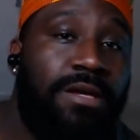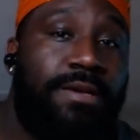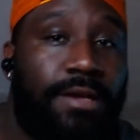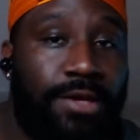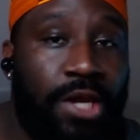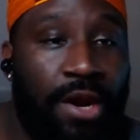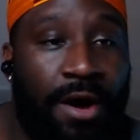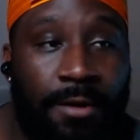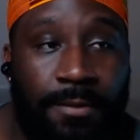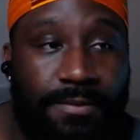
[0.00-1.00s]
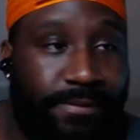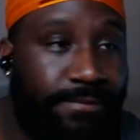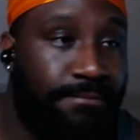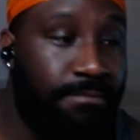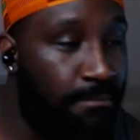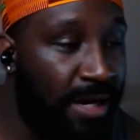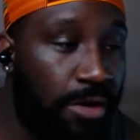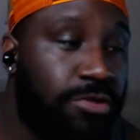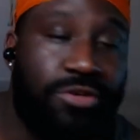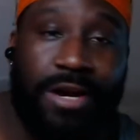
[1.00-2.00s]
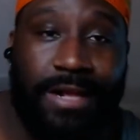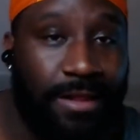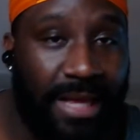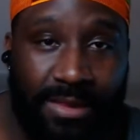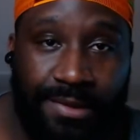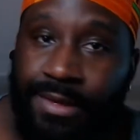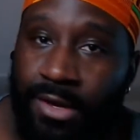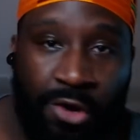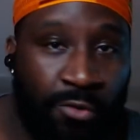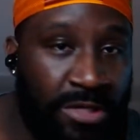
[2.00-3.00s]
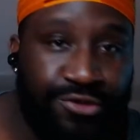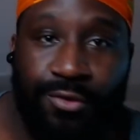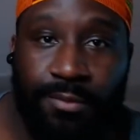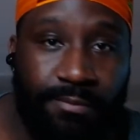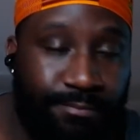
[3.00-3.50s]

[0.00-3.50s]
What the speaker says: You know, my goal is to try to collect on the original